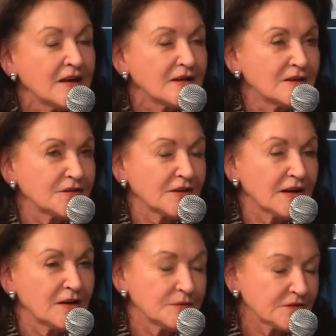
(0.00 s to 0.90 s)
There
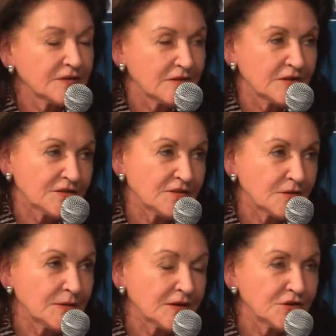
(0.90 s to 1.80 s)
are several on the
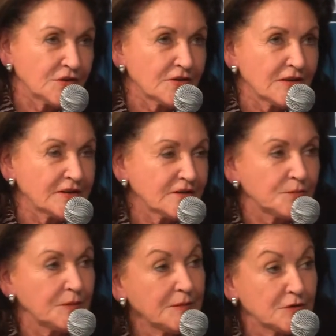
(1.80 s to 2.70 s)
market, you are right. It's
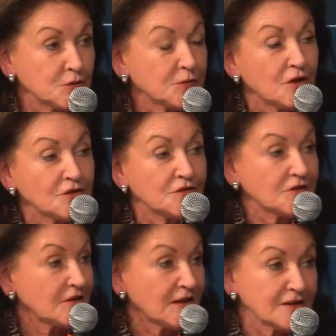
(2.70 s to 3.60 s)
bimatoprost,
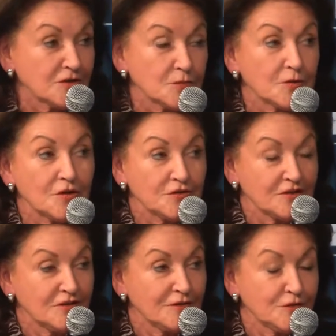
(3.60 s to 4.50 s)
lanatoprost, and
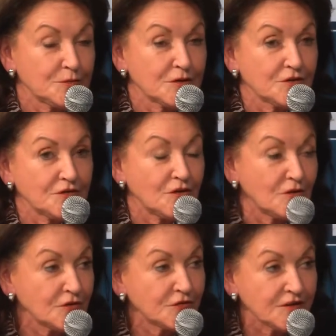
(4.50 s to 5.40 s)
tafloprost.
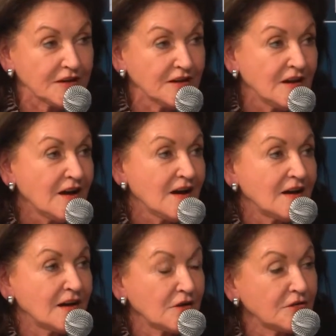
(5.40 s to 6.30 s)
All three
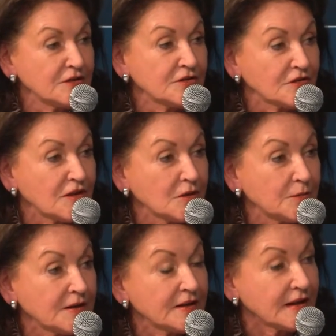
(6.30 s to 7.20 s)
are only soluble
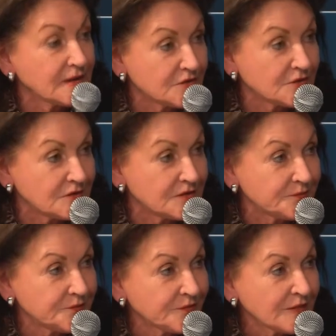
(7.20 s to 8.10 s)
in alcohol.
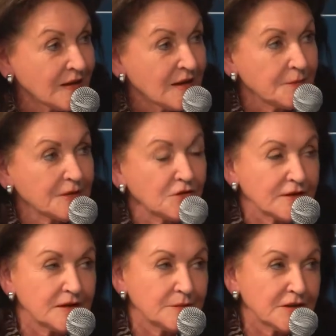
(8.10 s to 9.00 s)
But you
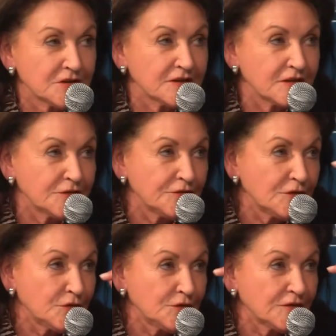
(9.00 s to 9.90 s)
can imagine if you
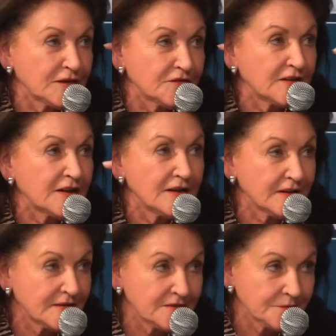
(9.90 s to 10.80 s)
use it as an
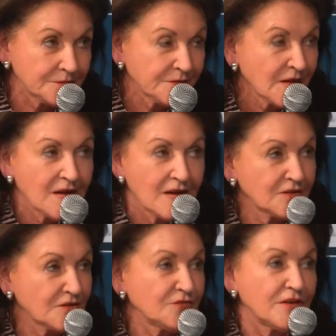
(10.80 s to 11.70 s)
eyeliner, it's
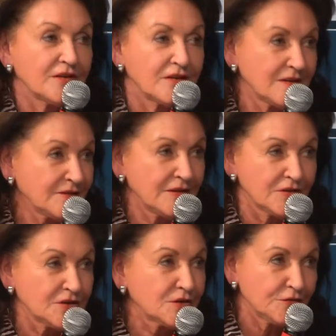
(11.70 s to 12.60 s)
not very, very
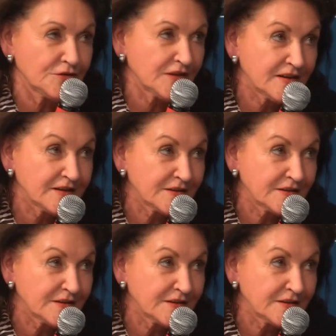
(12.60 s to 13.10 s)
good for the eye.